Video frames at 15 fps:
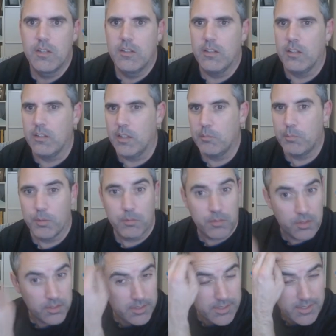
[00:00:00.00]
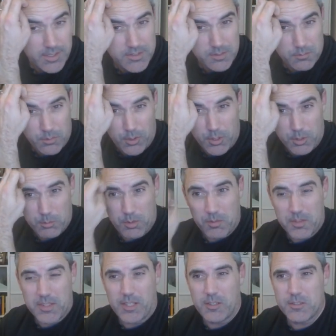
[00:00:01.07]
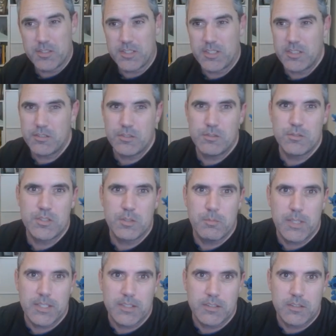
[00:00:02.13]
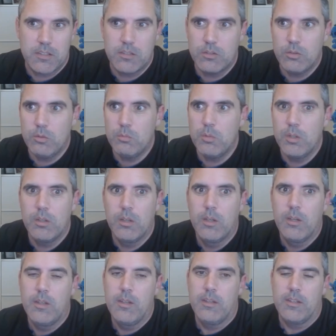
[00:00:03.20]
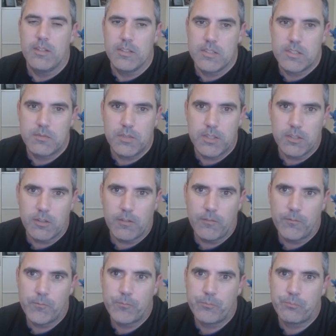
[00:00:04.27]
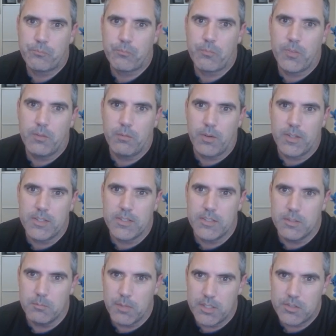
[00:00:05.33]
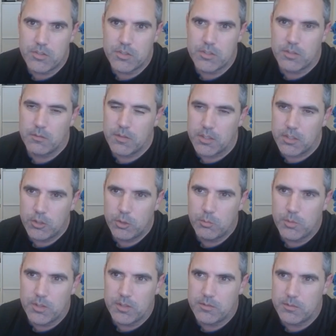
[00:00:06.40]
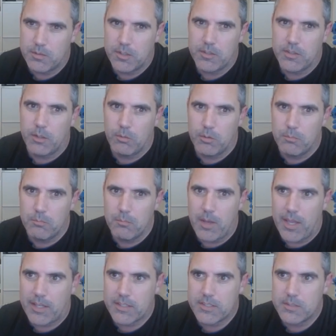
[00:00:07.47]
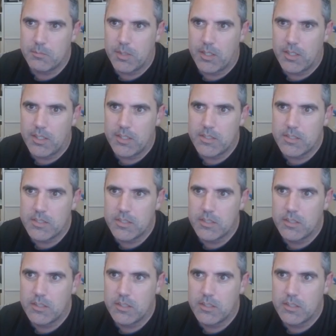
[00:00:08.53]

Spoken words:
A lump of clay has a volume of 1,000. It's used to make a cube in a sphere. Find the dimensions of the cube and the sphere that would maximize.